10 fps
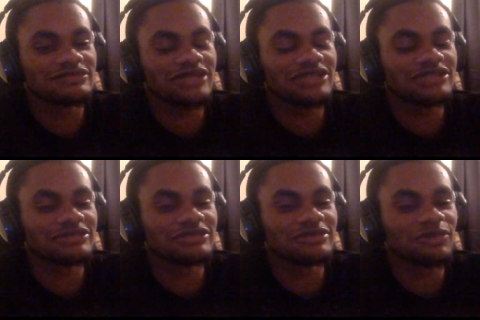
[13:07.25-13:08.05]
so that's gonna
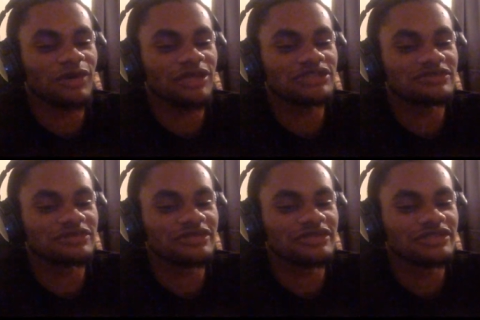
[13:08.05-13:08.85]
be something to watch
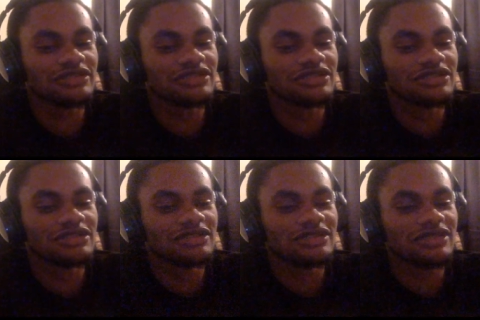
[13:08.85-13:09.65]
for.
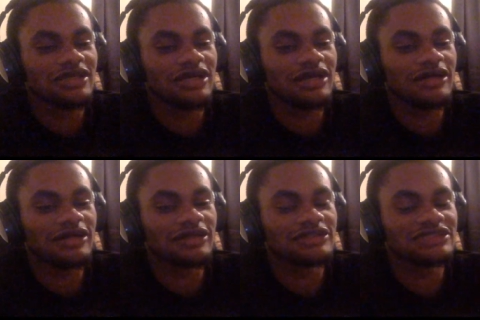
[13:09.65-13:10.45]

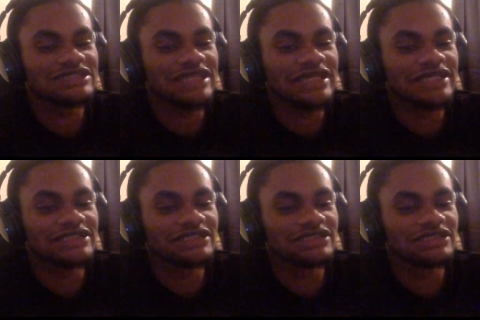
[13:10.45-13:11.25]
Uh,
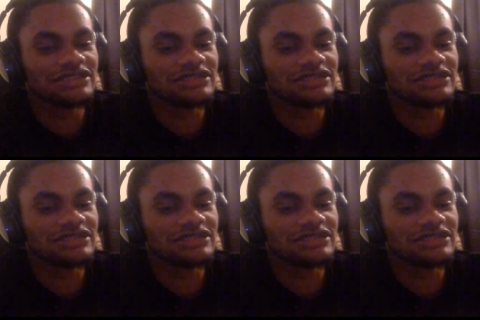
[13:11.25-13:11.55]
second,